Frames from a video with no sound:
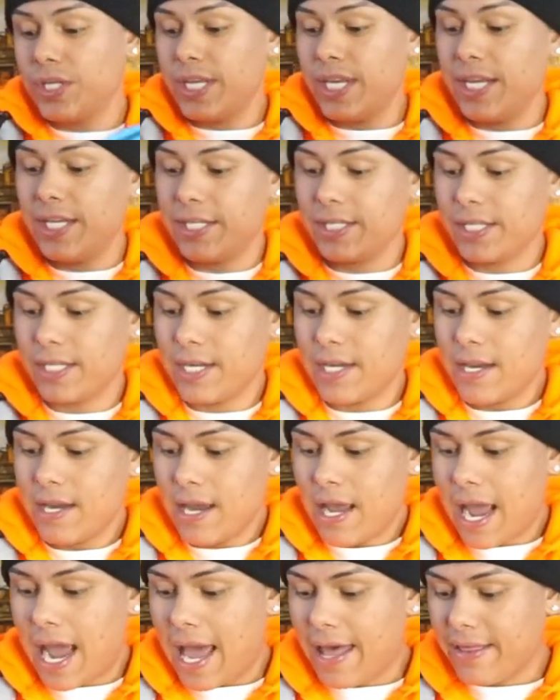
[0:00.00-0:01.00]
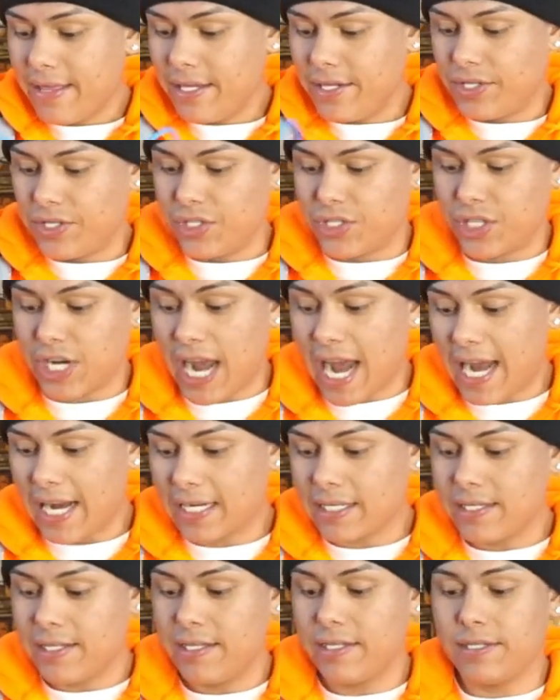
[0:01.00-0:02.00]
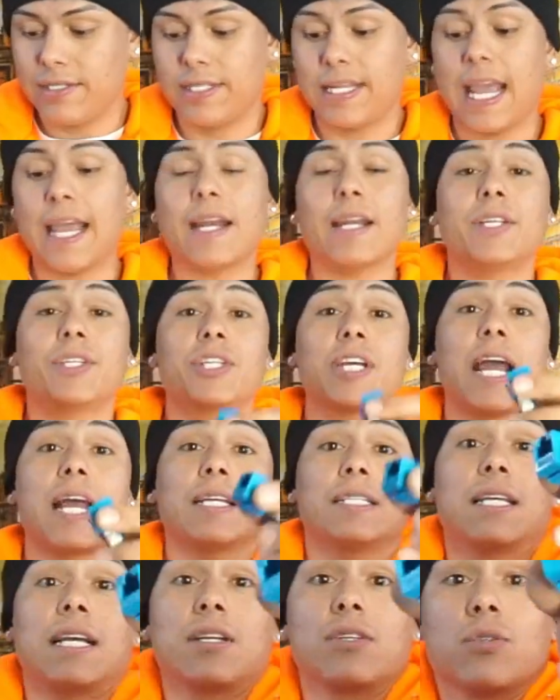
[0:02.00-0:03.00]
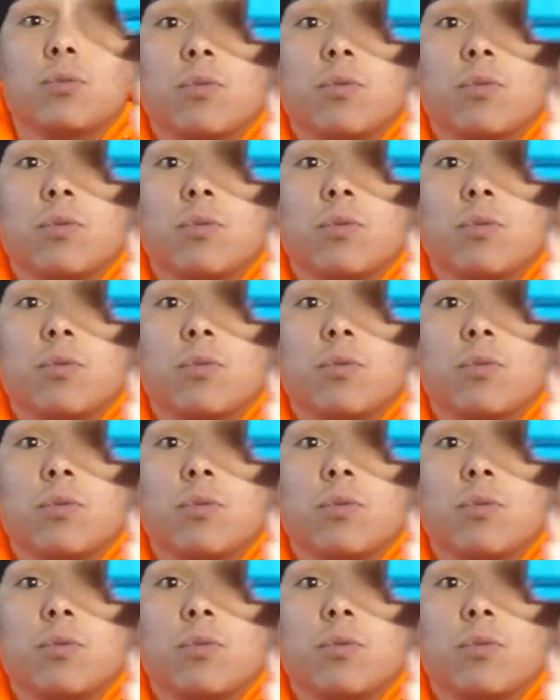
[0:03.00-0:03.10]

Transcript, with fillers: these, and these jacks, these data jacks as